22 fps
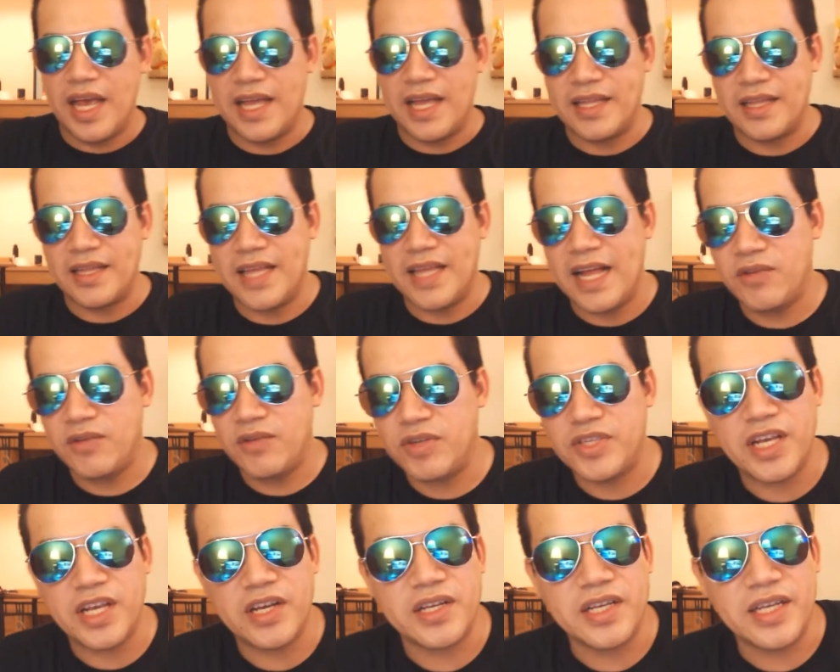And that's
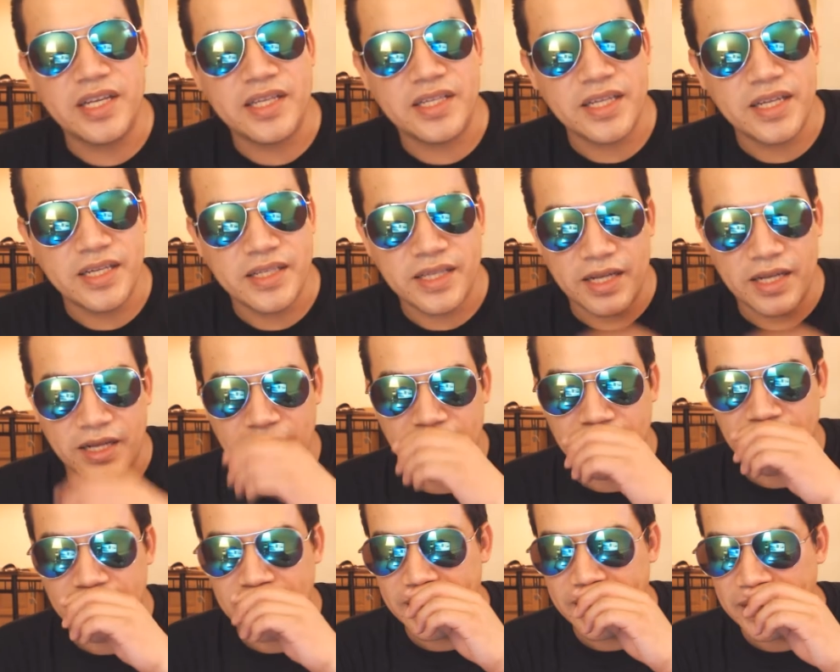what psychokinesis is.
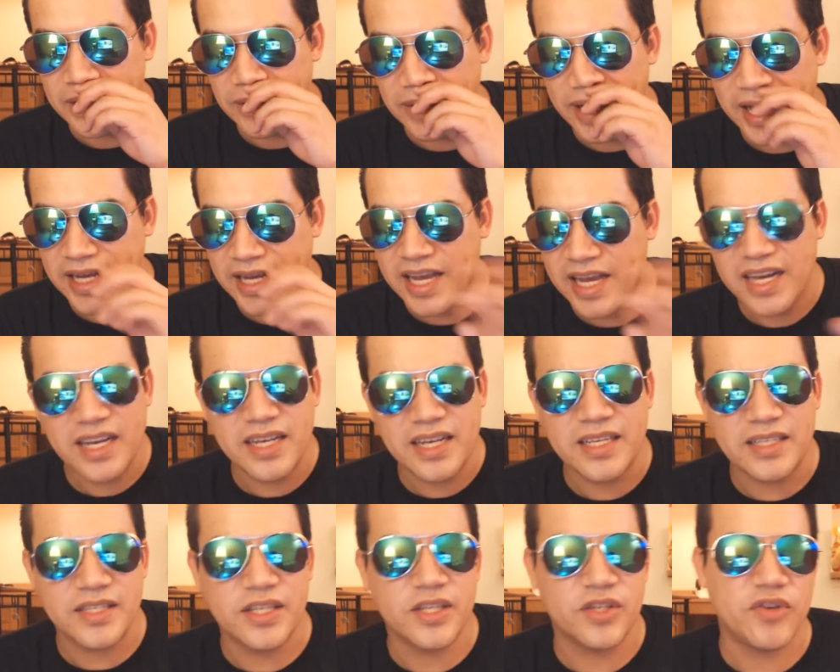Uh, you know, I
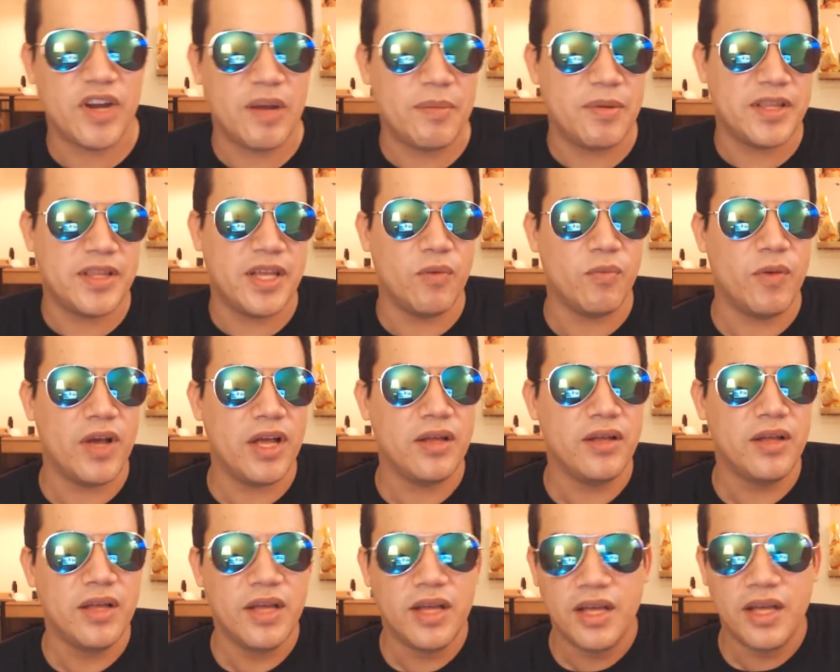cannot describe it that
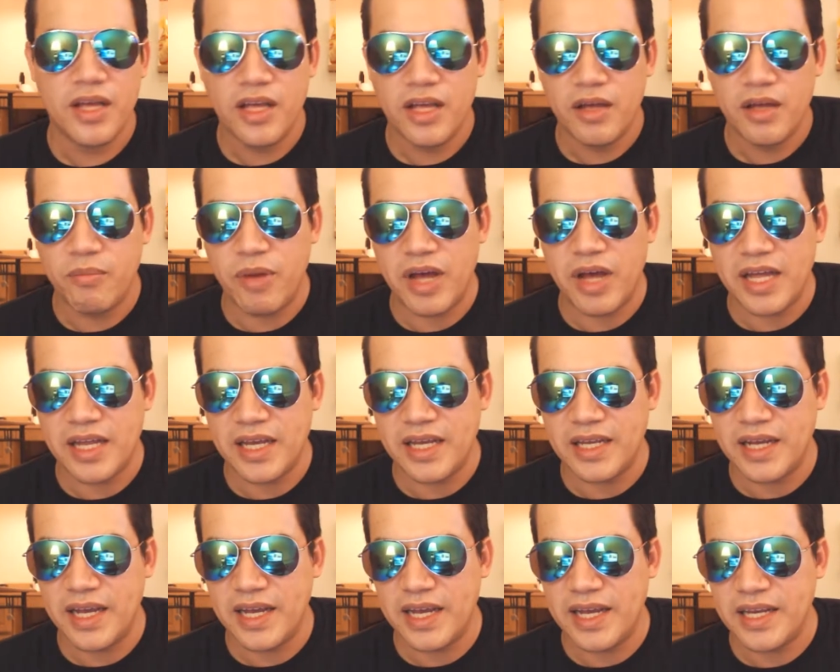well,
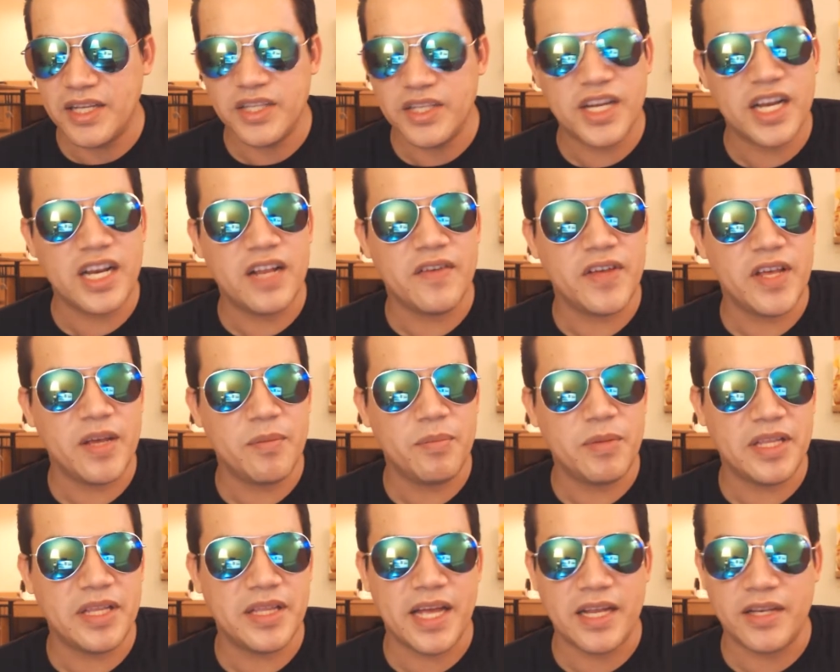but it, it just kind of
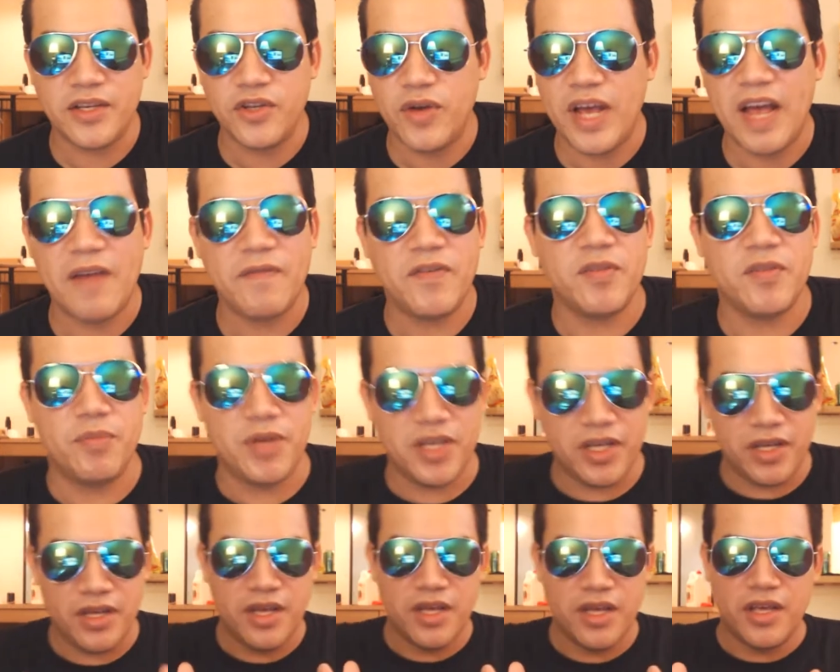hit me that you have to
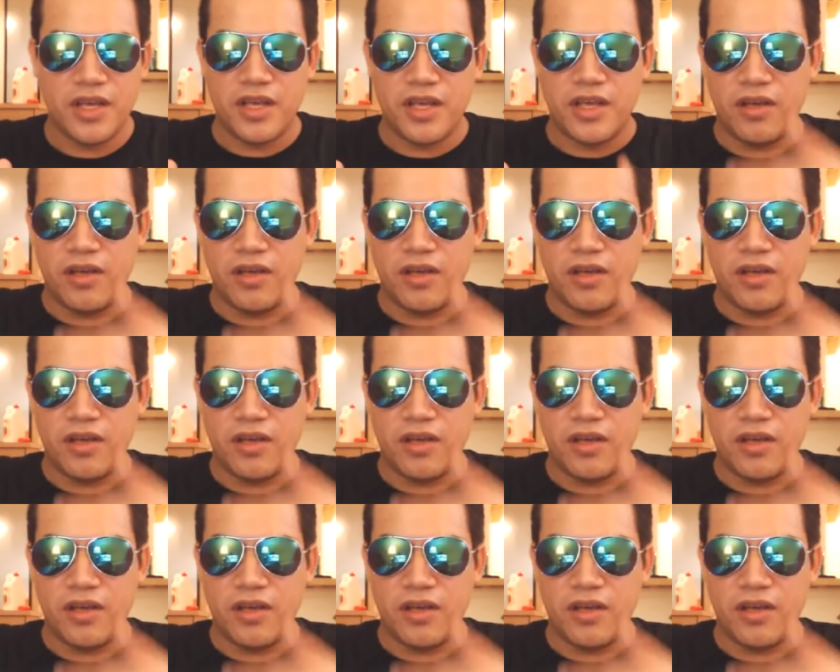be